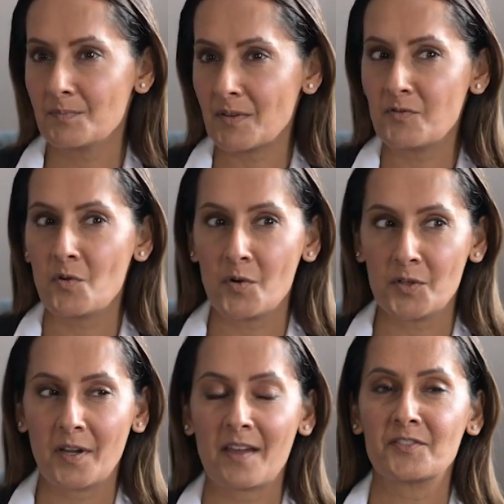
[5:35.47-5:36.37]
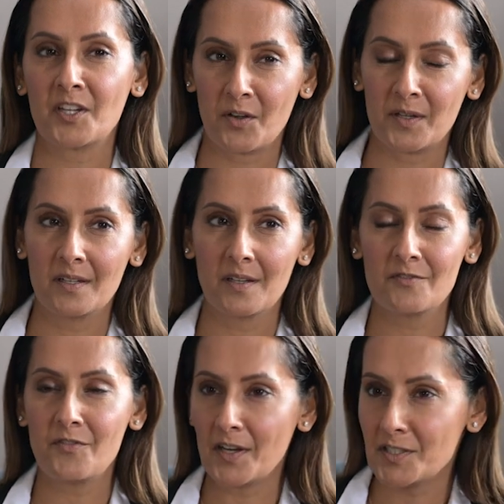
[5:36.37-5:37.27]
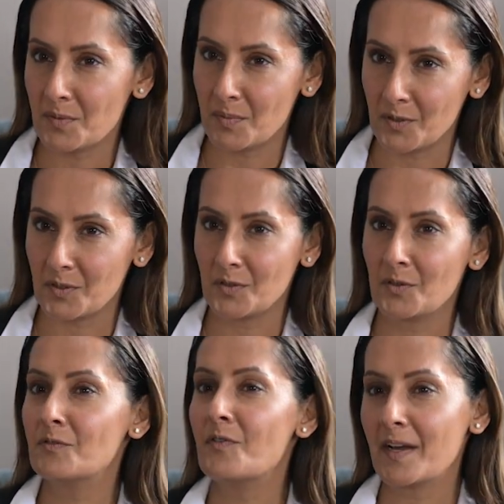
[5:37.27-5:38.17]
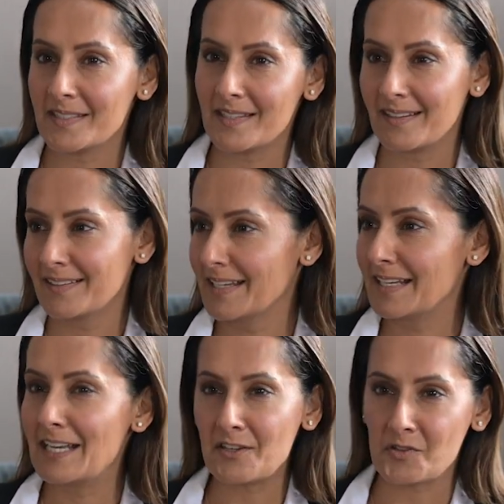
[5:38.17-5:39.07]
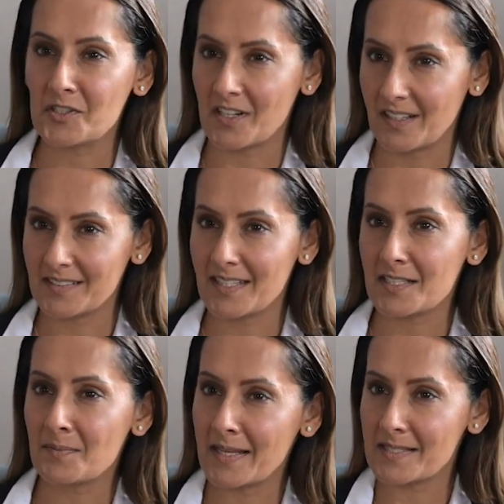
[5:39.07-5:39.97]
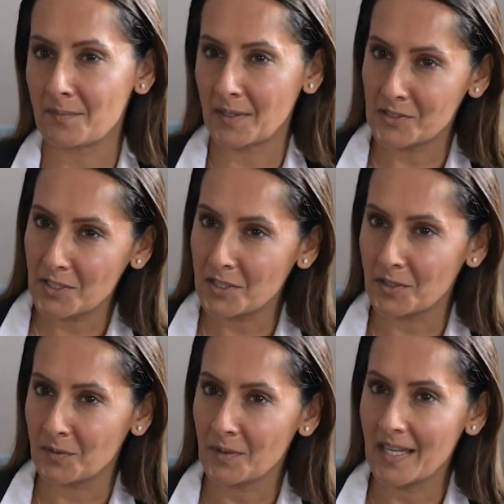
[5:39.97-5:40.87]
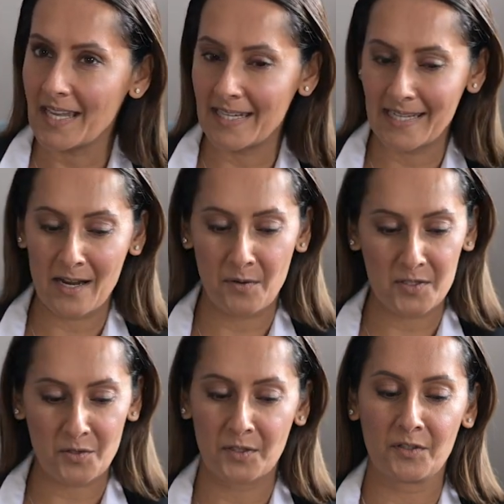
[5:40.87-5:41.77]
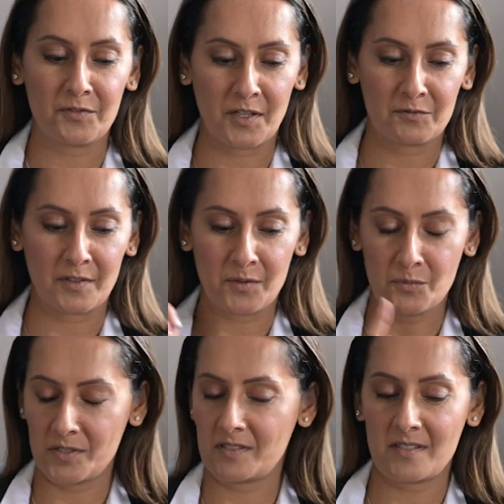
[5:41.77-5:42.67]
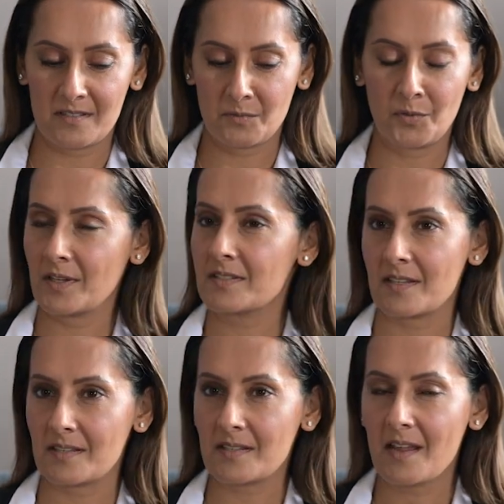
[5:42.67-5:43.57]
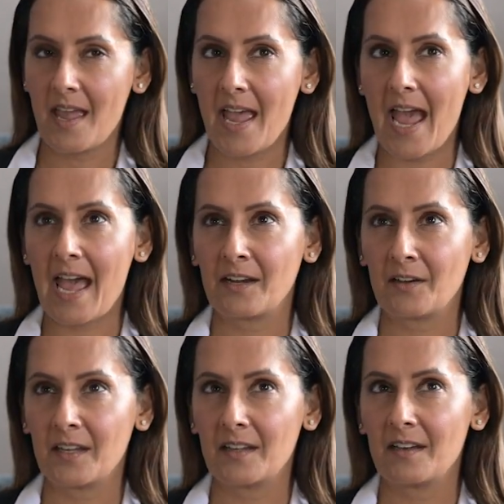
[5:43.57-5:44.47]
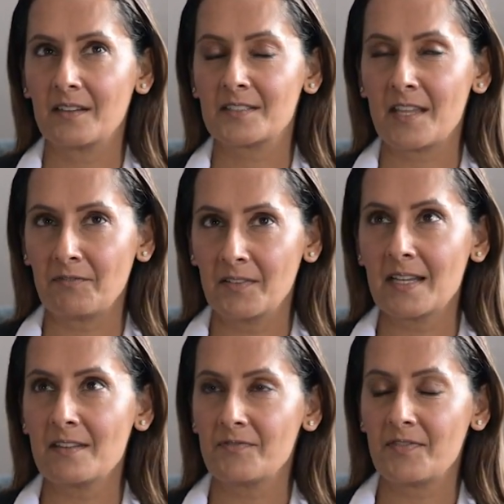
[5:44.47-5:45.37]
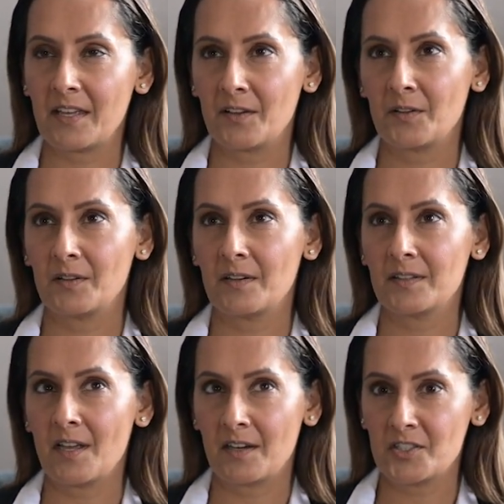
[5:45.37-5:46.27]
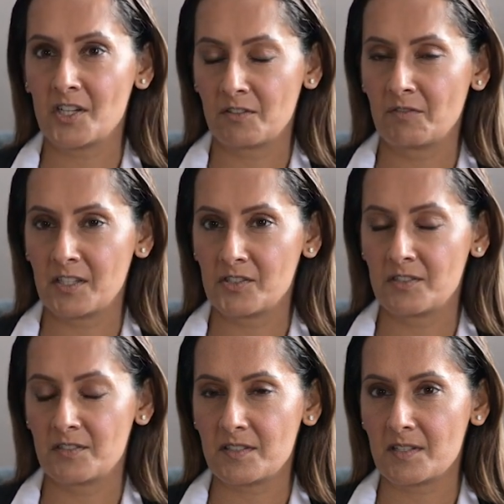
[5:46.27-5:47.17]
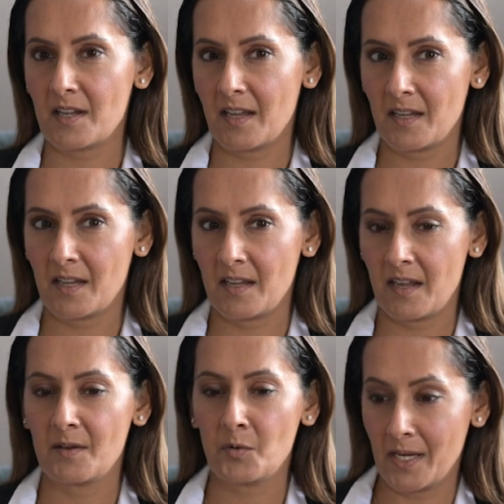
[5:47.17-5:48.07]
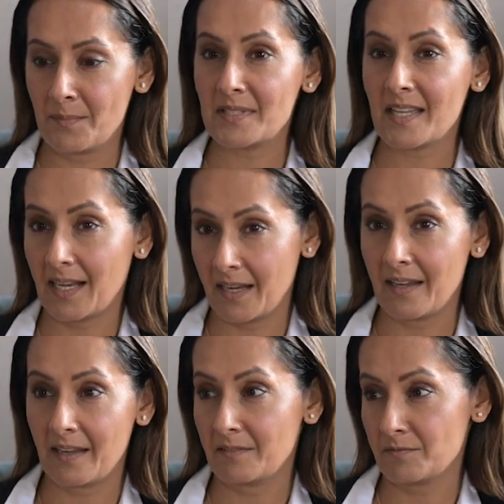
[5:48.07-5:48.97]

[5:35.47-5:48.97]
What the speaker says: Before, you'd have to go and find a book or find a literature to explain something to you, and now it's on your phone, right? What is this? And I definitely feel younger generations, in particularly